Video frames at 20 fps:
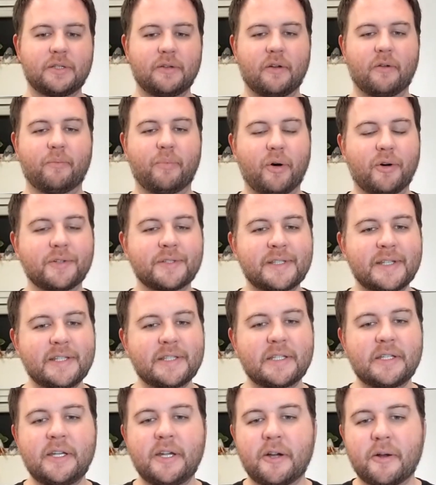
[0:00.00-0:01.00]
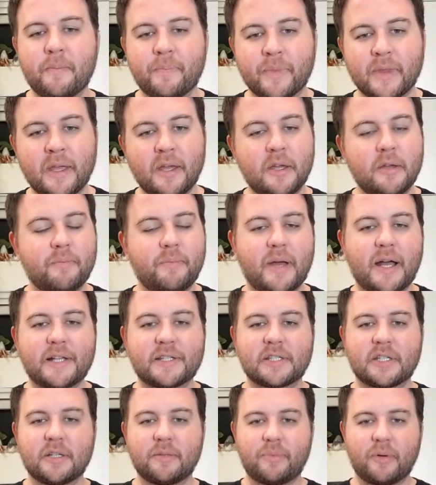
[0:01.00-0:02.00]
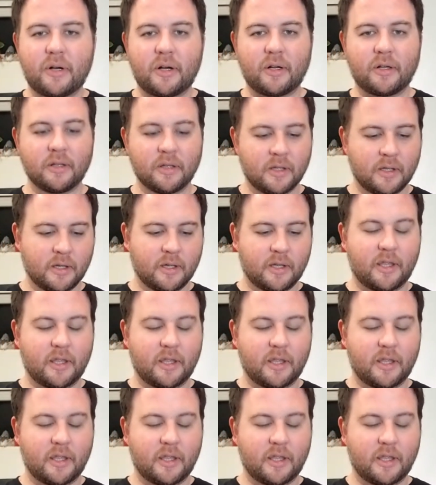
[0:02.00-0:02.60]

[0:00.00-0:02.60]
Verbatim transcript: You have bowl season here, basketball,